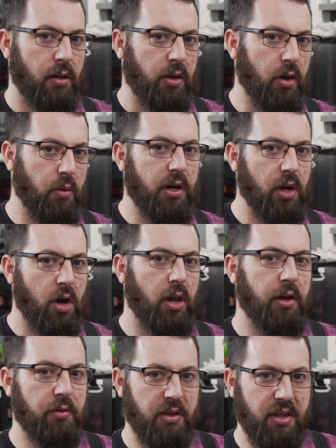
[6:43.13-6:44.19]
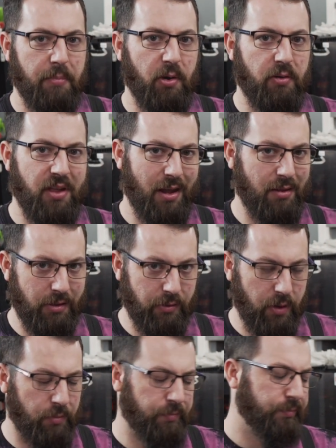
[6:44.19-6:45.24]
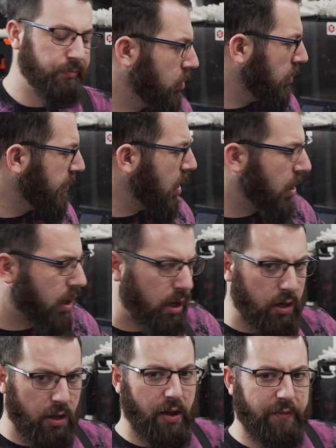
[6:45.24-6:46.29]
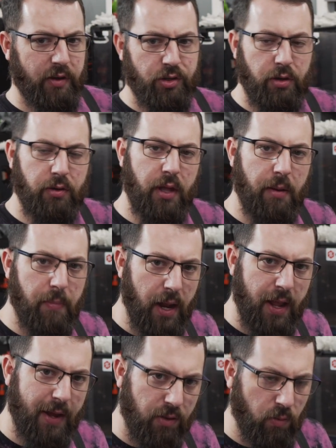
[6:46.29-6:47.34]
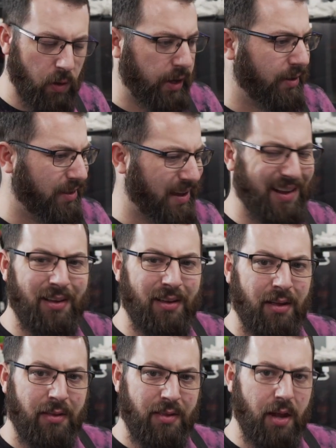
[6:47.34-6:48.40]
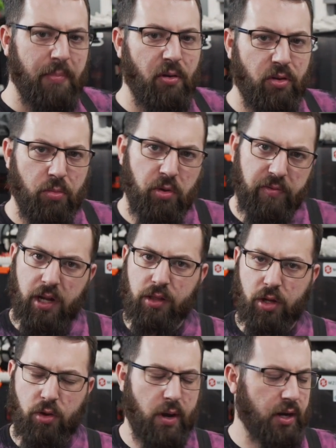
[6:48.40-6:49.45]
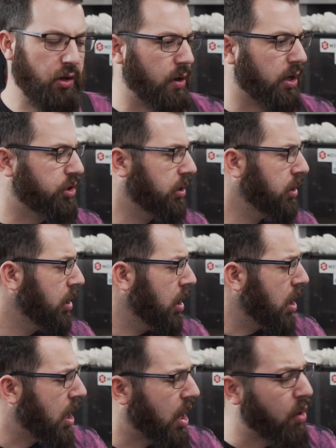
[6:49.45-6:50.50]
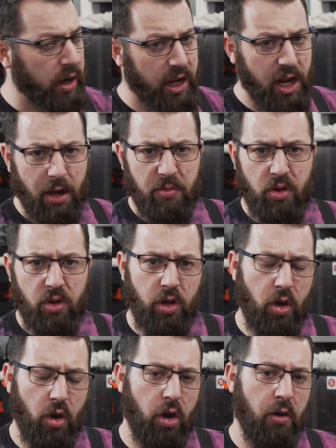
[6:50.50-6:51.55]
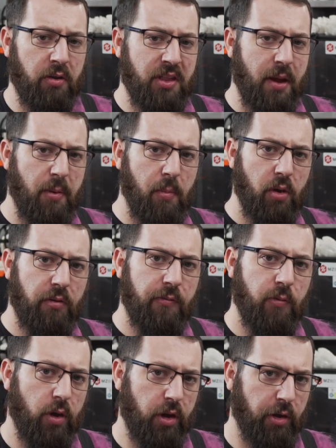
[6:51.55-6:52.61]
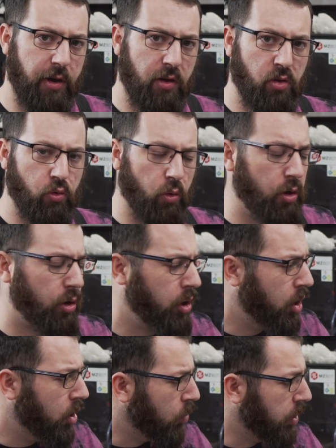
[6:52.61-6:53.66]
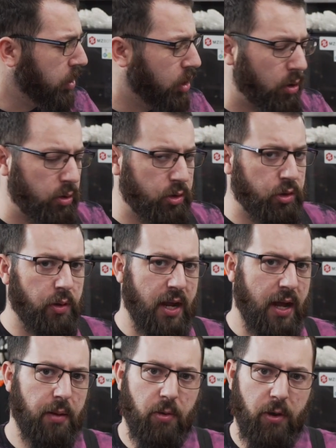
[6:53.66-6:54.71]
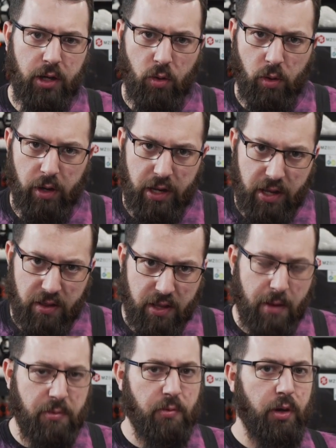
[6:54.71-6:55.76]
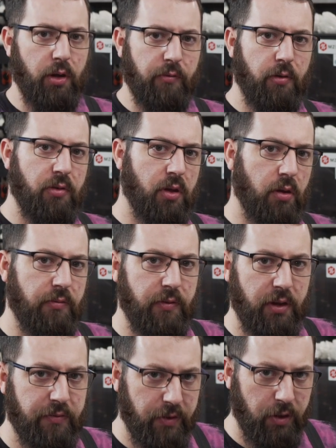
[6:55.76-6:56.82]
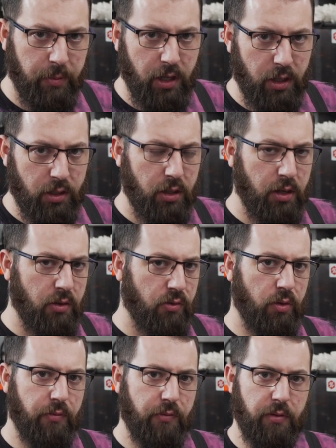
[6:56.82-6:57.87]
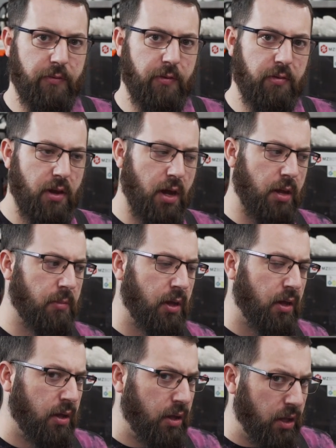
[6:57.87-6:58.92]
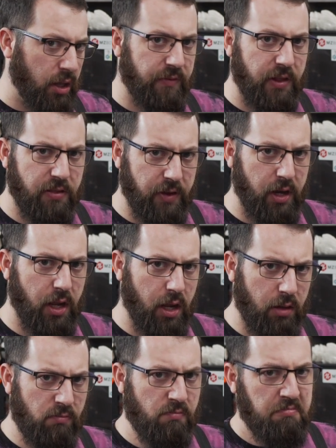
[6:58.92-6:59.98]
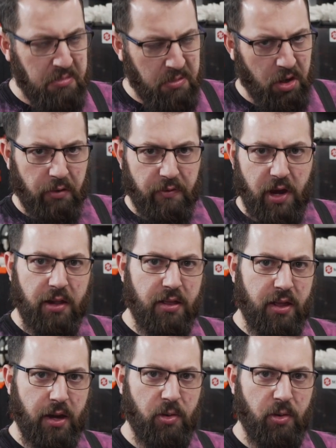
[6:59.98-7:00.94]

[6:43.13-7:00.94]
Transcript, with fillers: You don't need to call out stepper Z zero. So I've gone ahead, I've ensured that my X, Y, and Z steppers are moving in the correct direction. Uh, when it comes to your stepper motor for your extruder, when you go to calibrate your E-steps, when you first go to feed filament into the extruder for the first time, if it's feeding in, you've got it set up